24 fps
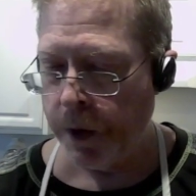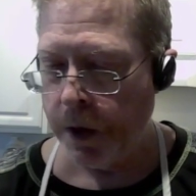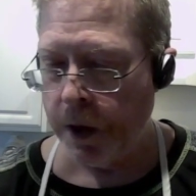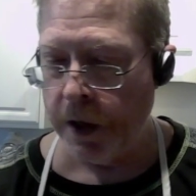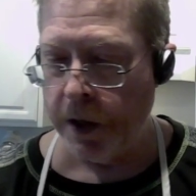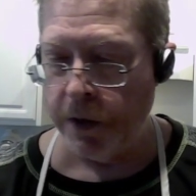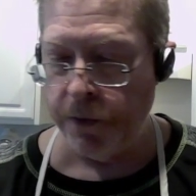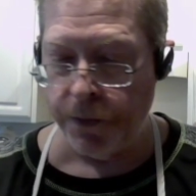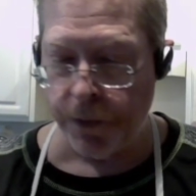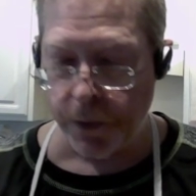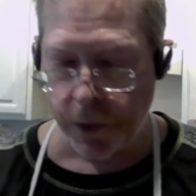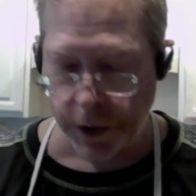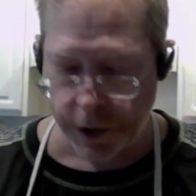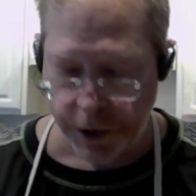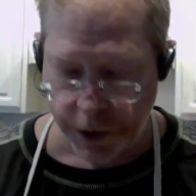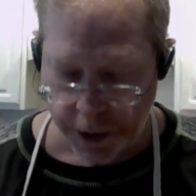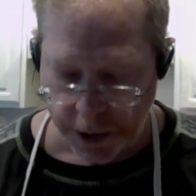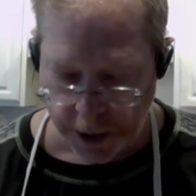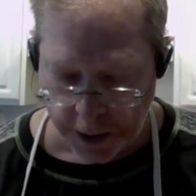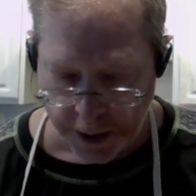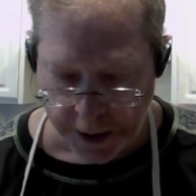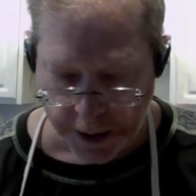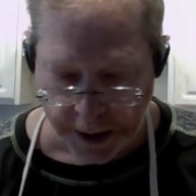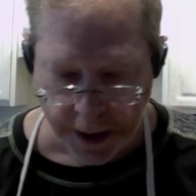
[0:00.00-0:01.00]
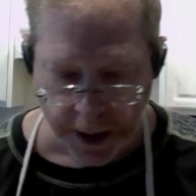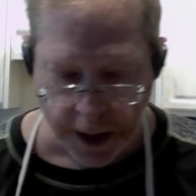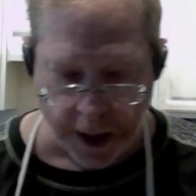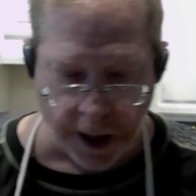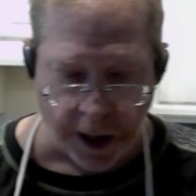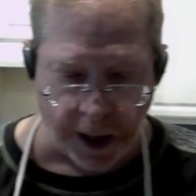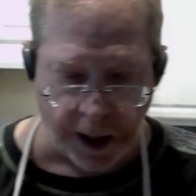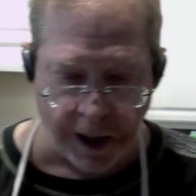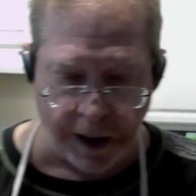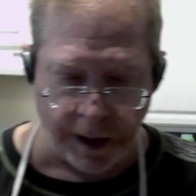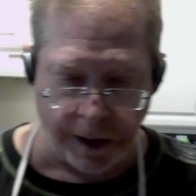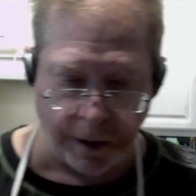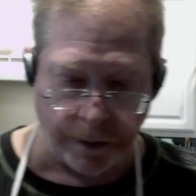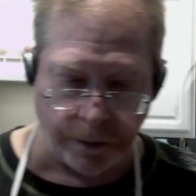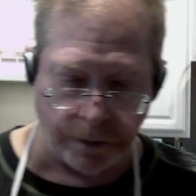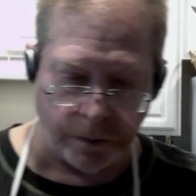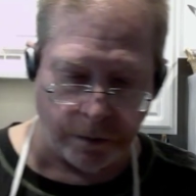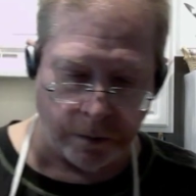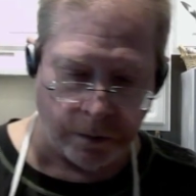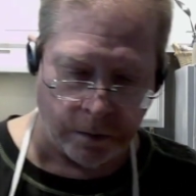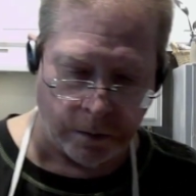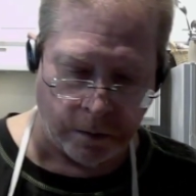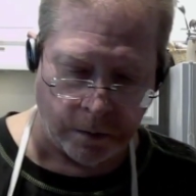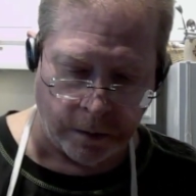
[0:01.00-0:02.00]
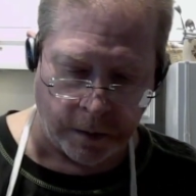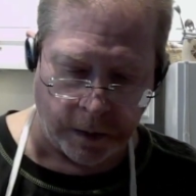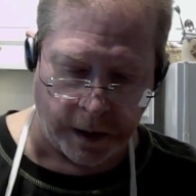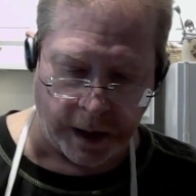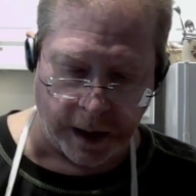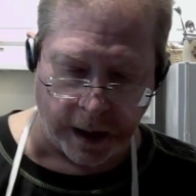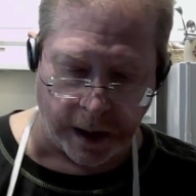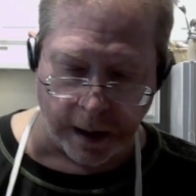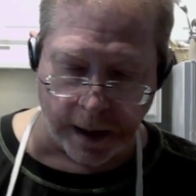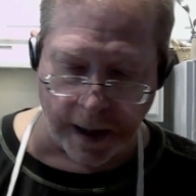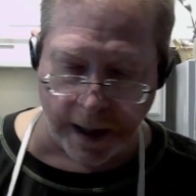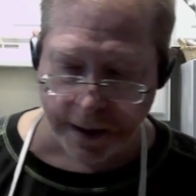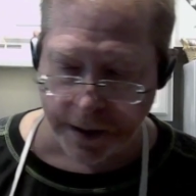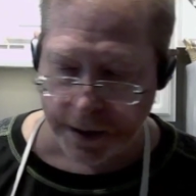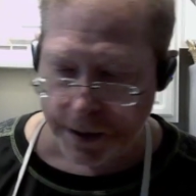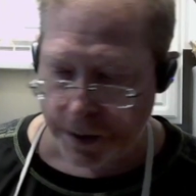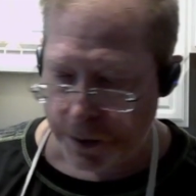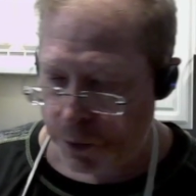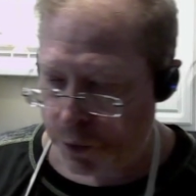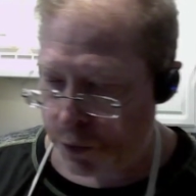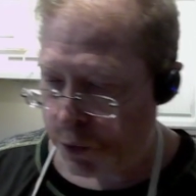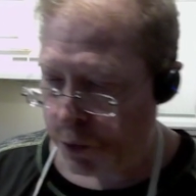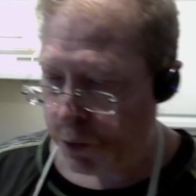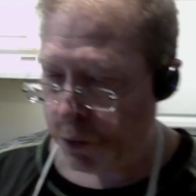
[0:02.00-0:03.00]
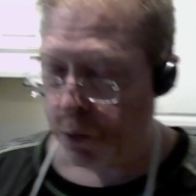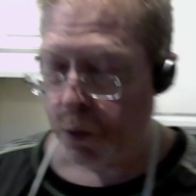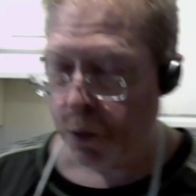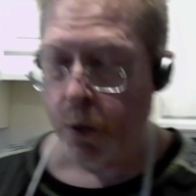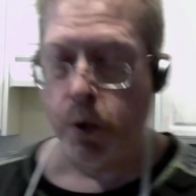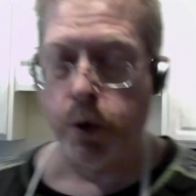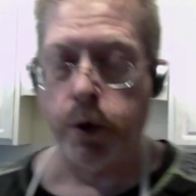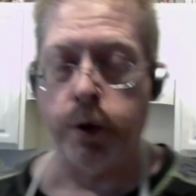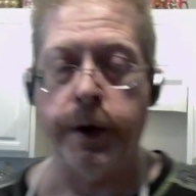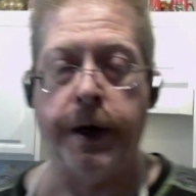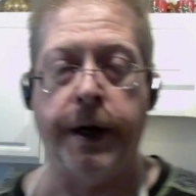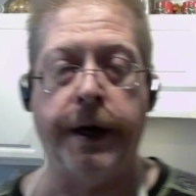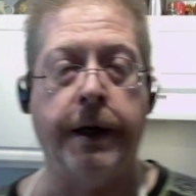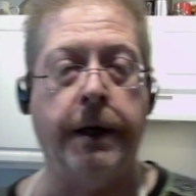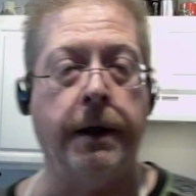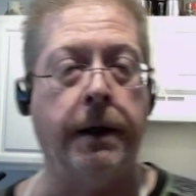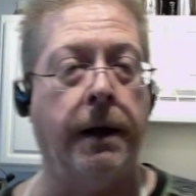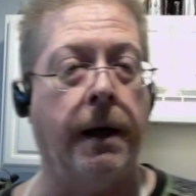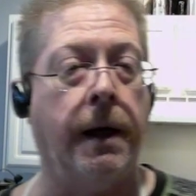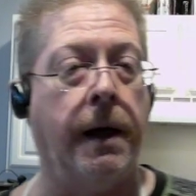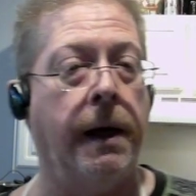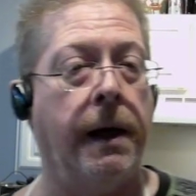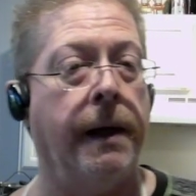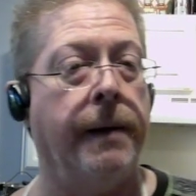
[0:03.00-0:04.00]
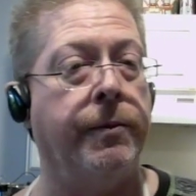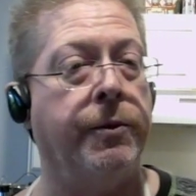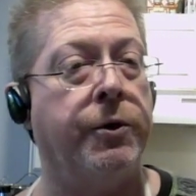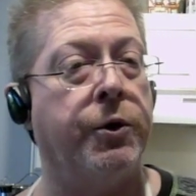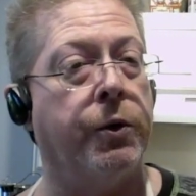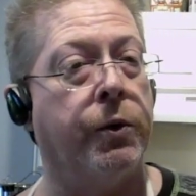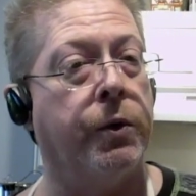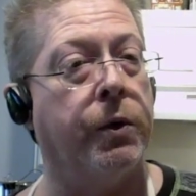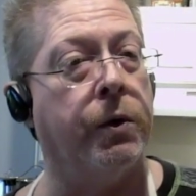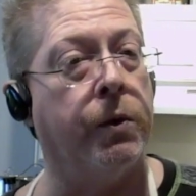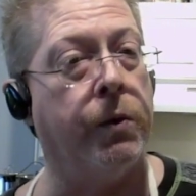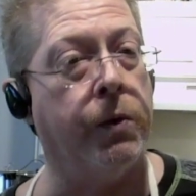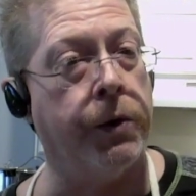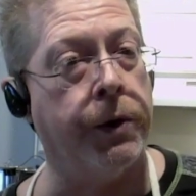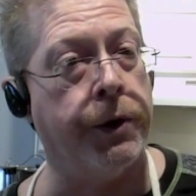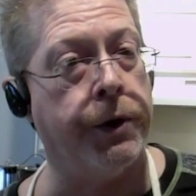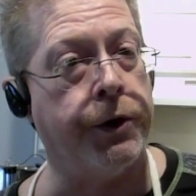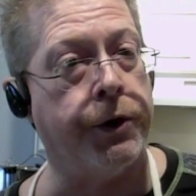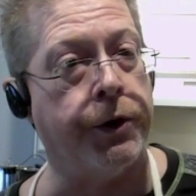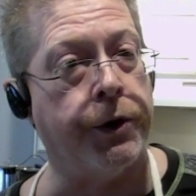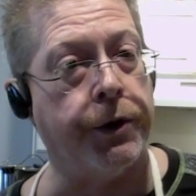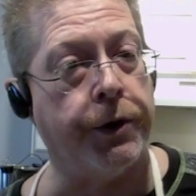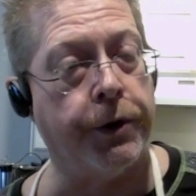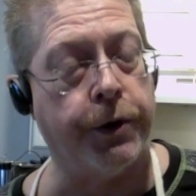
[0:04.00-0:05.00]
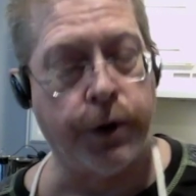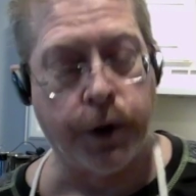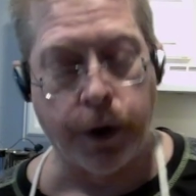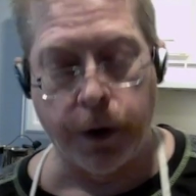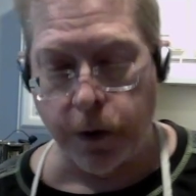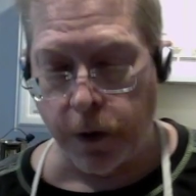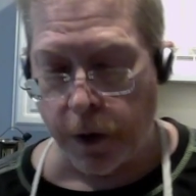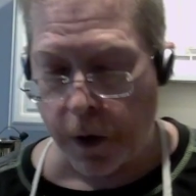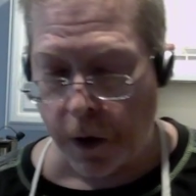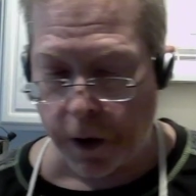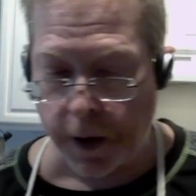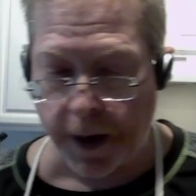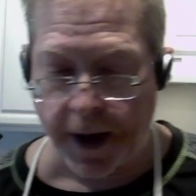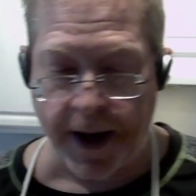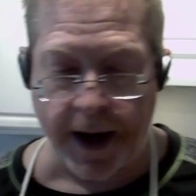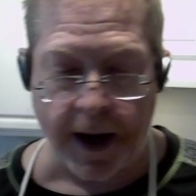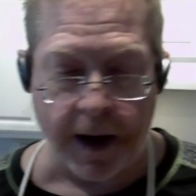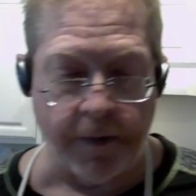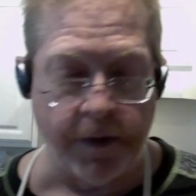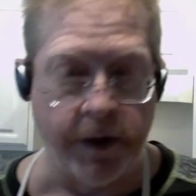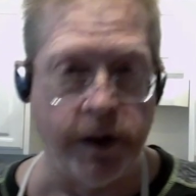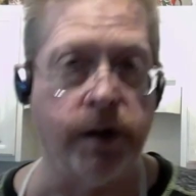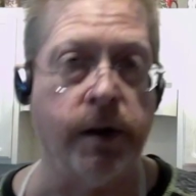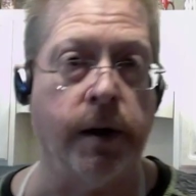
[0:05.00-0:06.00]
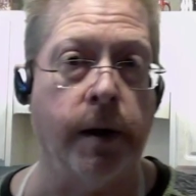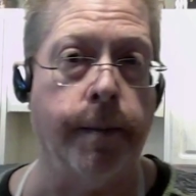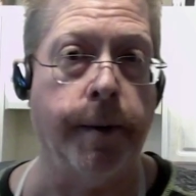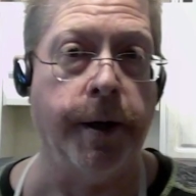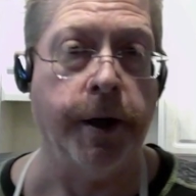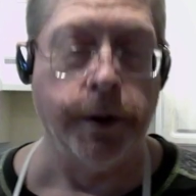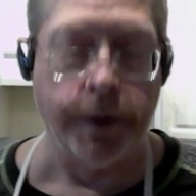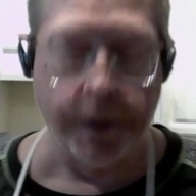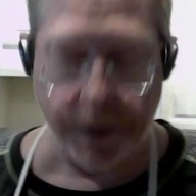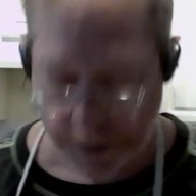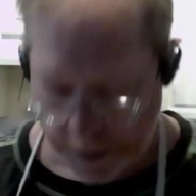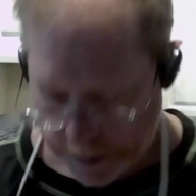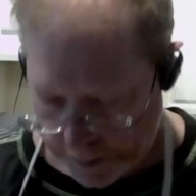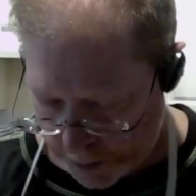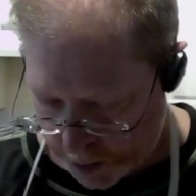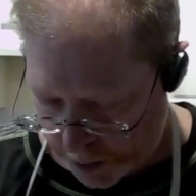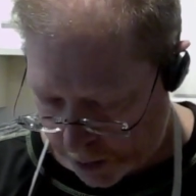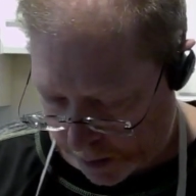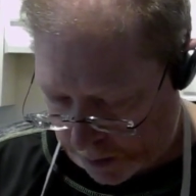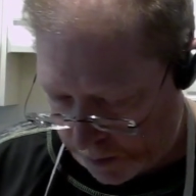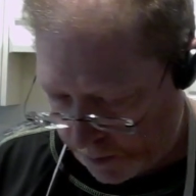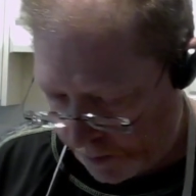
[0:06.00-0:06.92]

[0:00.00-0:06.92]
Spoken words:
Unfortunately, I neglected to order any limes or oranges, so all I have is lemons. So,